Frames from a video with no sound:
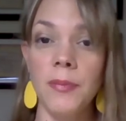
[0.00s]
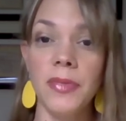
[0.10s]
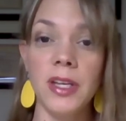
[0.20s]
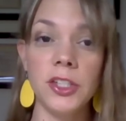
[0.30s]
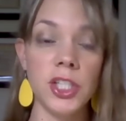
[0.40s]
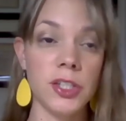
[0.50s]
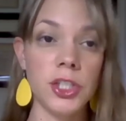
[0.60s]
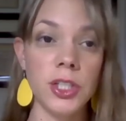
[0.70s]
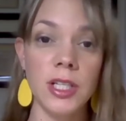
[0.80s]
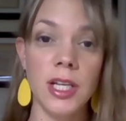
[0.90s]

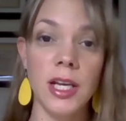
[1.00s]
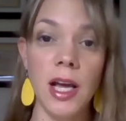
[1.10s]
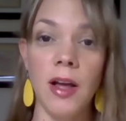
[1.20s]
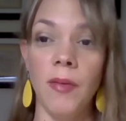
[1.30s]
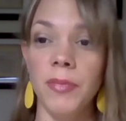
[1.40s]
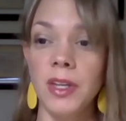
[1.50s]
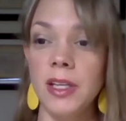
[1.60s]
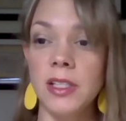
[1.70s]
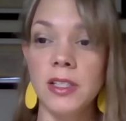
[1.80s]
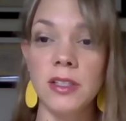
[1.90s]
Digestion
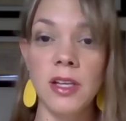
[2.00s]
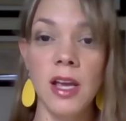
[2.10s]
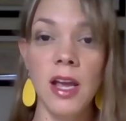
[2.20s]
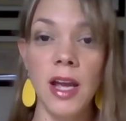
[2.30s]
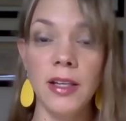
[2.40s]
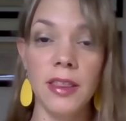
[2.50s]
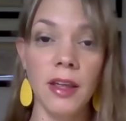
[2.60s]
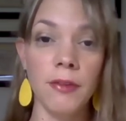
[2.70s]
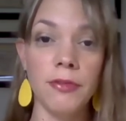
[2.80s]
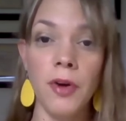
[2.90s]
is
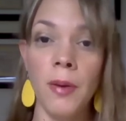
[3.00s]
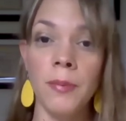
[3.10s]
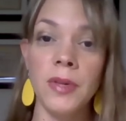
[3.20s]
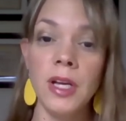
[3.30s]
anything from